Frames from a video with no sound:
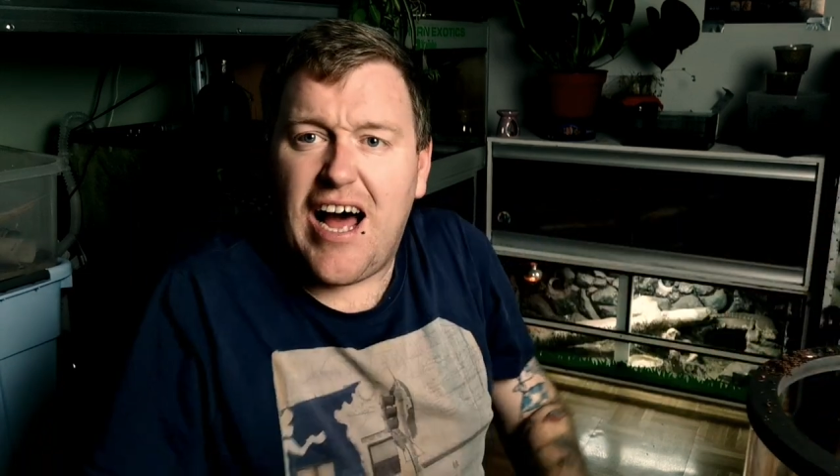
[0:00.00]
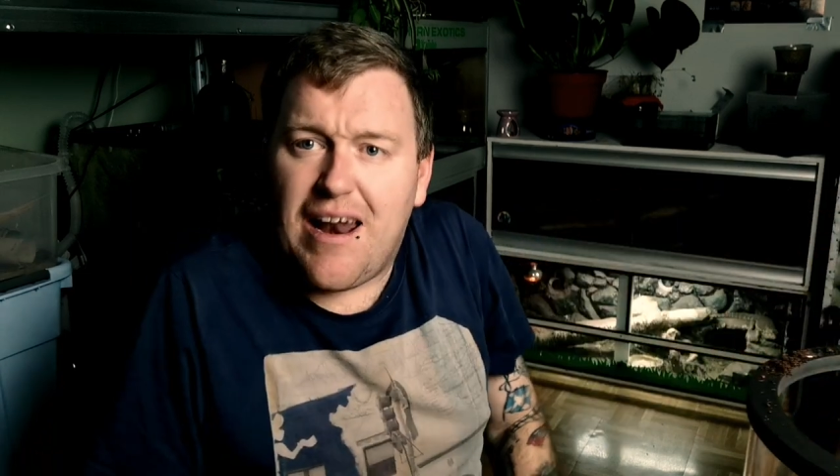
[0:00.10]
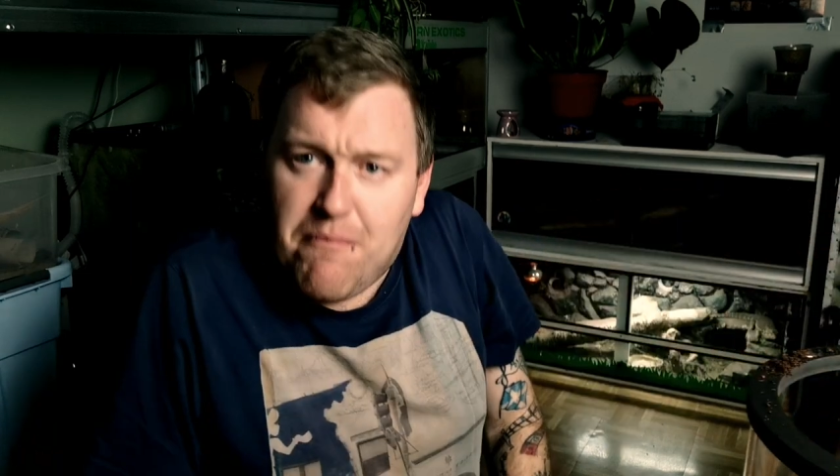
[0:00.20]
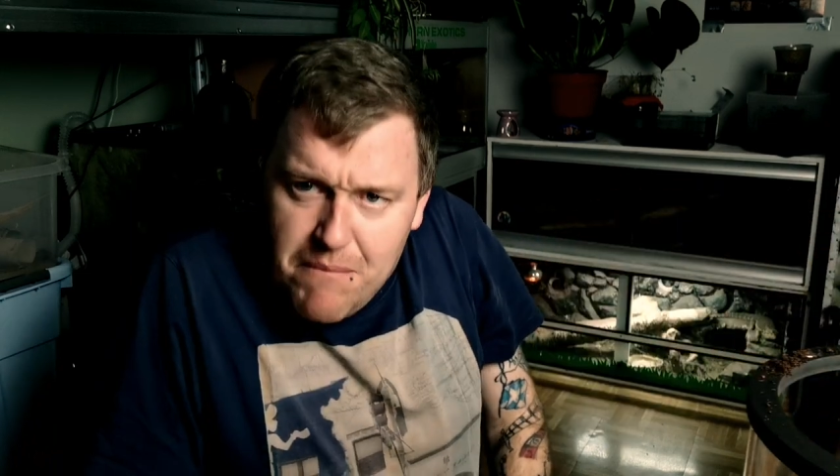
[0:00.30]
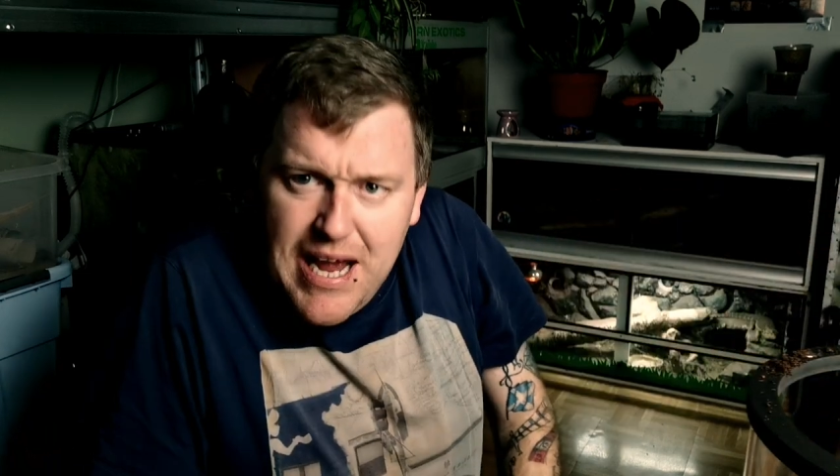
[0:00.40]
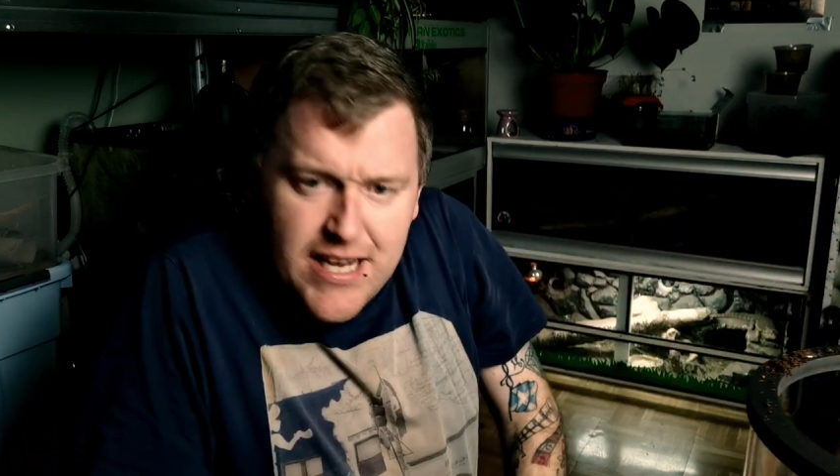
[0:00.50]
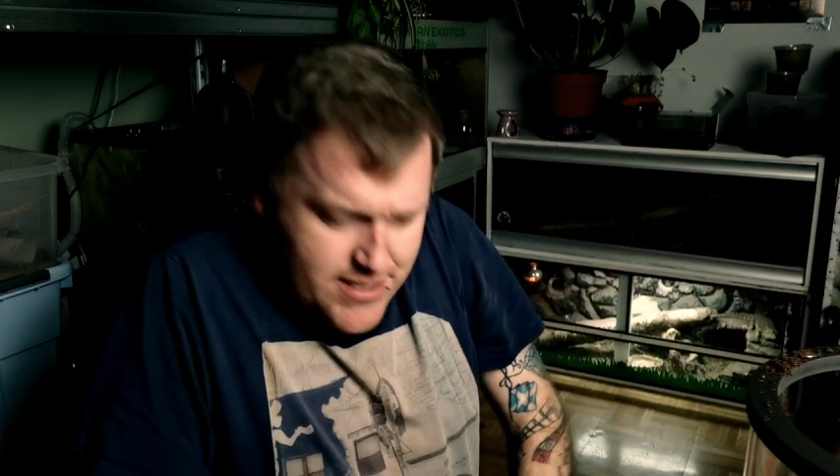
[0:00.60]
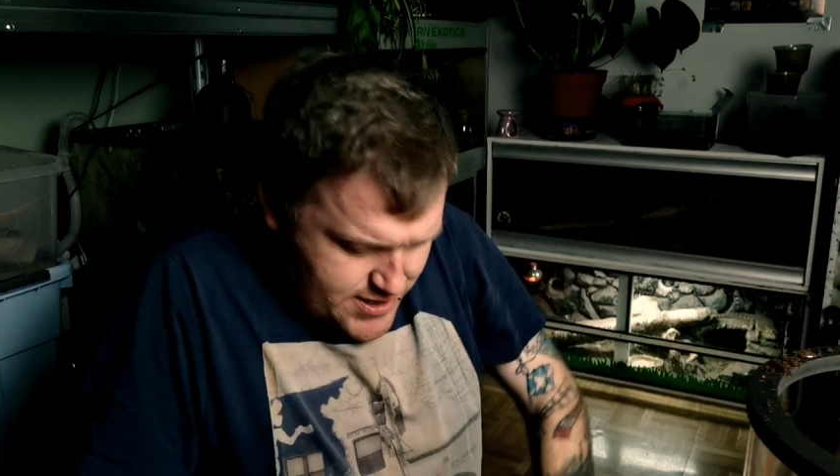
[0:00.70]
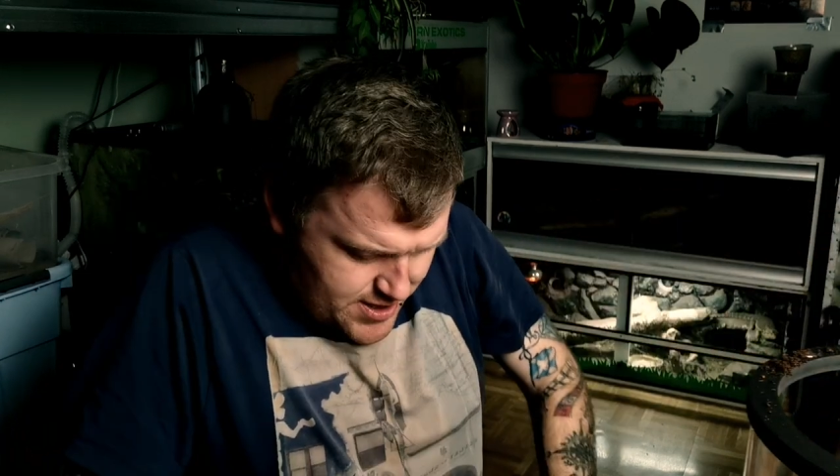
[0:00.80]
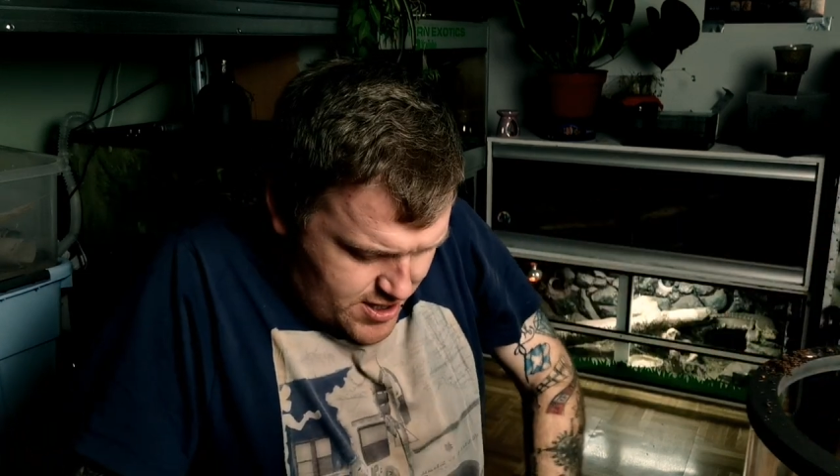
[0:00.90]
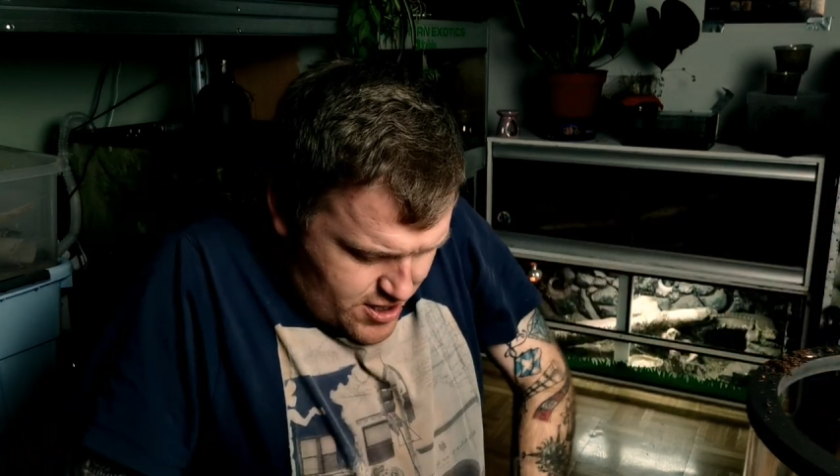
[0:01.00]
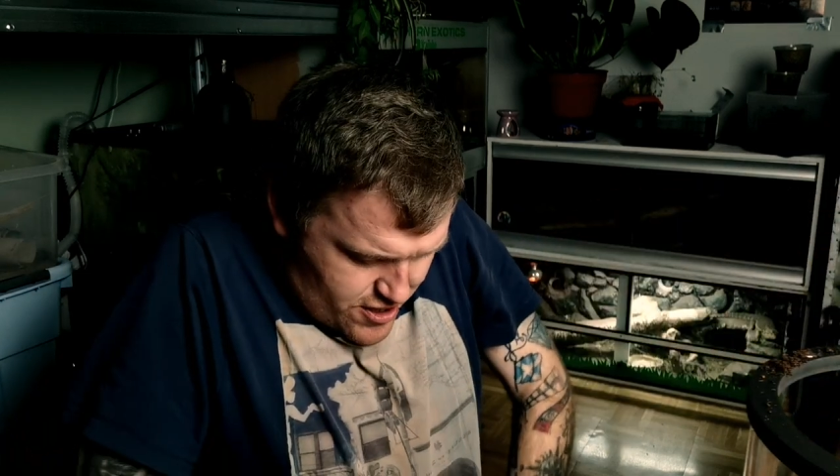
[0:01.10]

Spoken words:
and mess